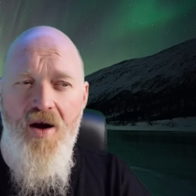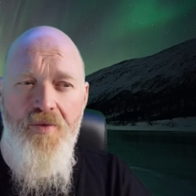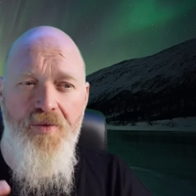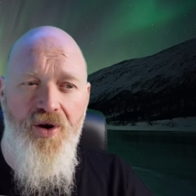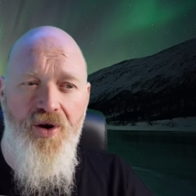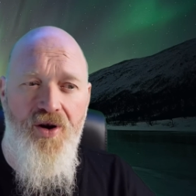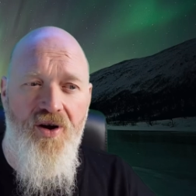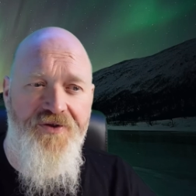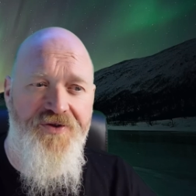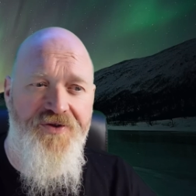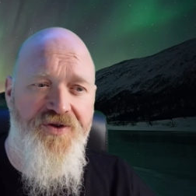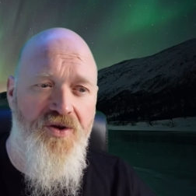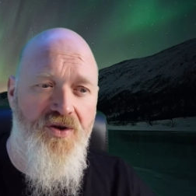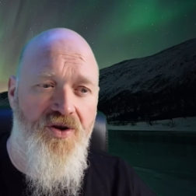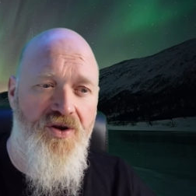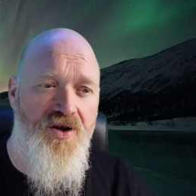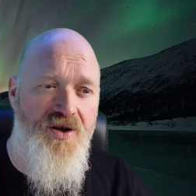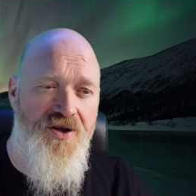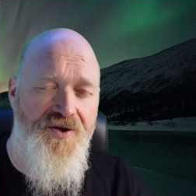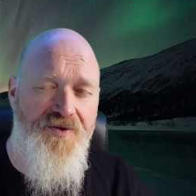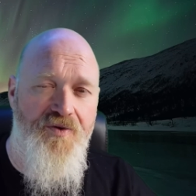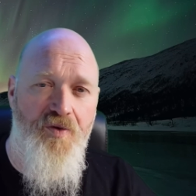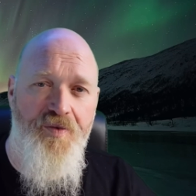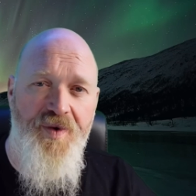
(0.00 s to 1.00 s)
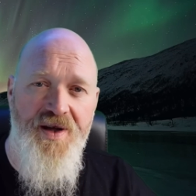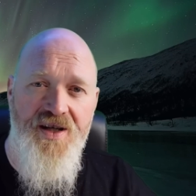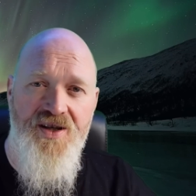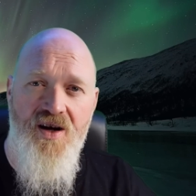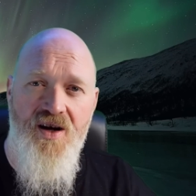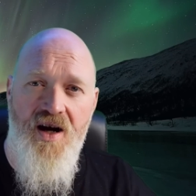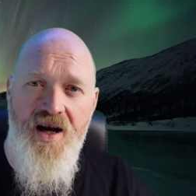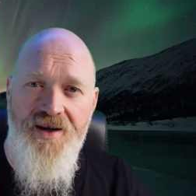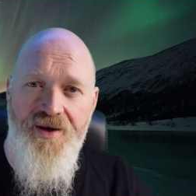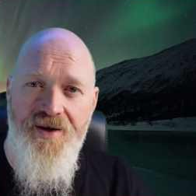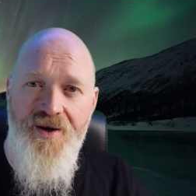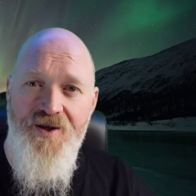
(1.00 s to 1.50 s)
But often girls will be
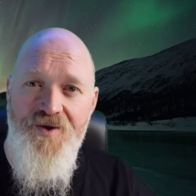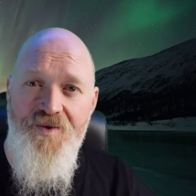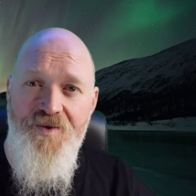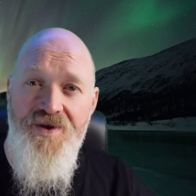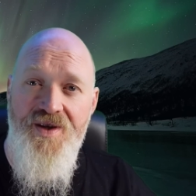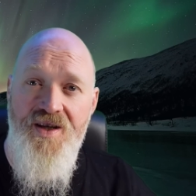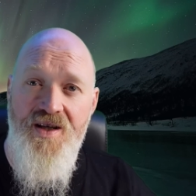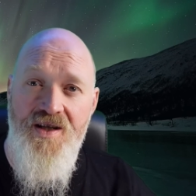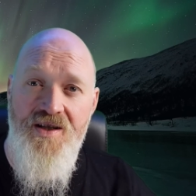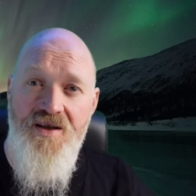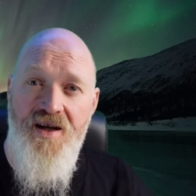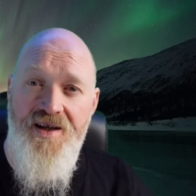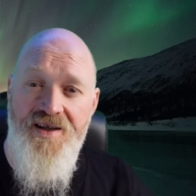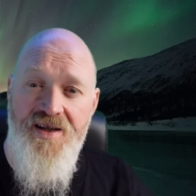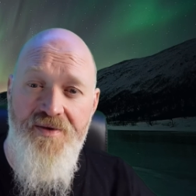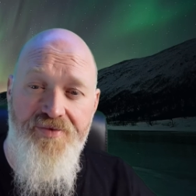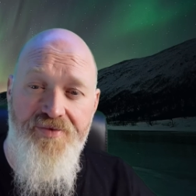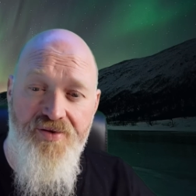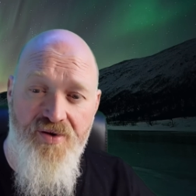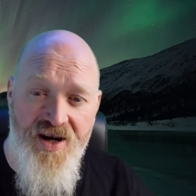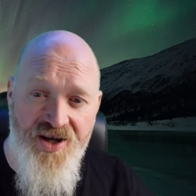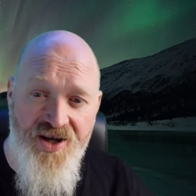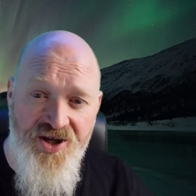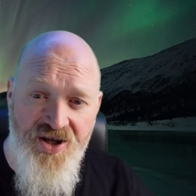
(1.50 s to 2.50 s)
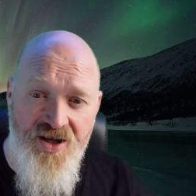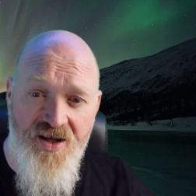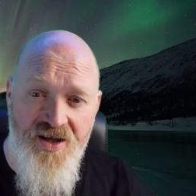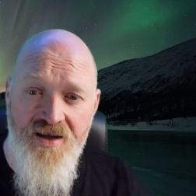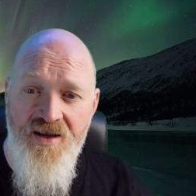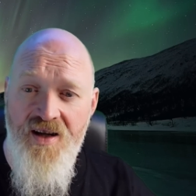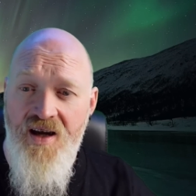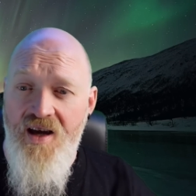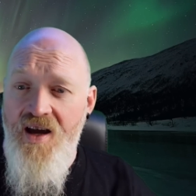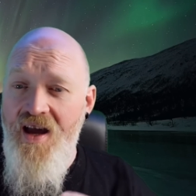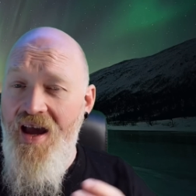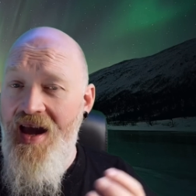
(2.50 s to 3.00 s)
diagnosed with things like
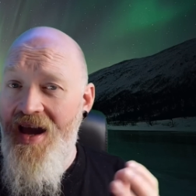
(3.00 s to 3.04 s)
depression,